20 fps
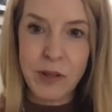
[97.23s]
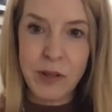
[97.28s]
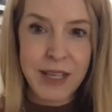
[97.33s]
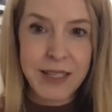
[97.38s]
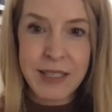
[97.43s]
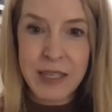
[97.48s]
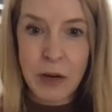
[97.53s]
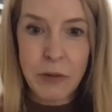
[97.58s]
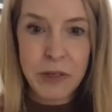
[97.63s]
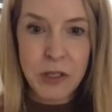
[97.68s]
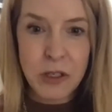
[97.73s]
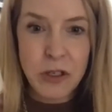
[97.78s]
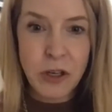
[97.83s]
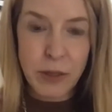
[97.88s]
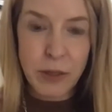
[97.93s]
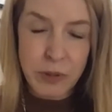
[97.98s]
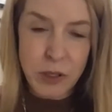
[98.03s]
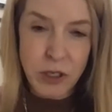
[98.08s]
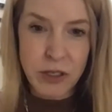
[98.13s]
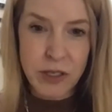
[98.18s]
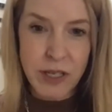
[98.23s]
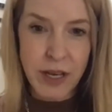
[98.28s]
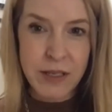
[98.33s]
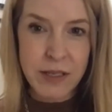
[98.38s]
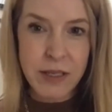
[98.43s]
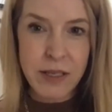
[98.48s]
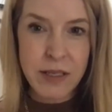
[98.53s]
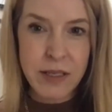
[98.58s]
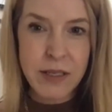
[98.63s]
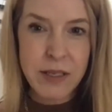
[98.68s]
That's not what scripture
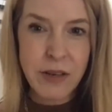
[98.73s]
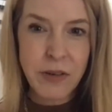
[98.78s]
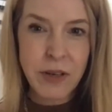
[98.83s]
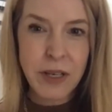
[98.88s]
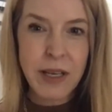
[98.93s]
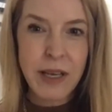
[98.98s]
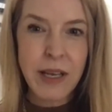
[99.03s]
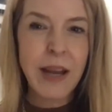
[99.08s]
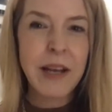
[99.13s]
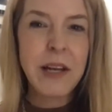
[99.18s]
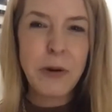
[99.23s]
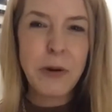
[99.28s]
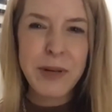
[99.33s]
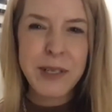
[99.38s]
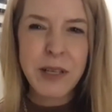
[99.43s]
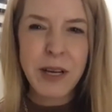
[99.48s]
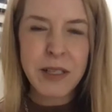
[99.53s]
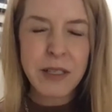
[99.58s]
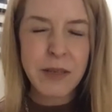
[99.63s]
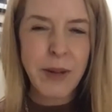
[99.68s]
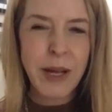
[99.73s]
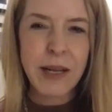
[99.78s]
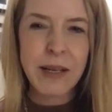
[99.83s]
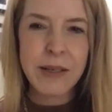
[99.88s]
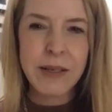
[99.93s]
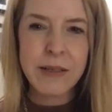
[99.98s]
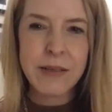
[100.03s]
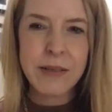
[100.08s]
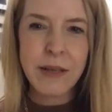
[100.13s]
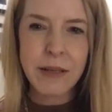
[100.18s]
tells us. So, and I know we talked about
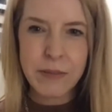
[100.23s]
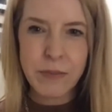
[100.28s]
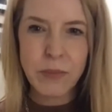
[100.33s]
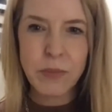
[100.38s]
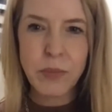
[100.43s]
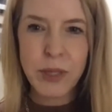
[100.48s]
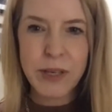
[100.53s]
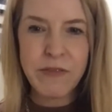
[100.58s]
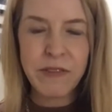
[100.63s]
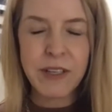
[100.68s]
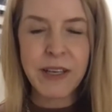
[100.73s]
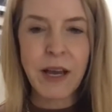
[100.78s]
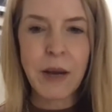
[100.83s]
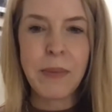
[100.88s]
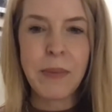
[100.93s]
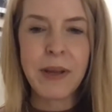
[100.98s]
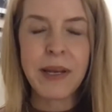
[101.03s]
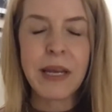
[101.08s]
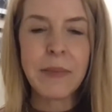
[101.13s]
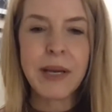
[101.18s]
it briefly on Monday,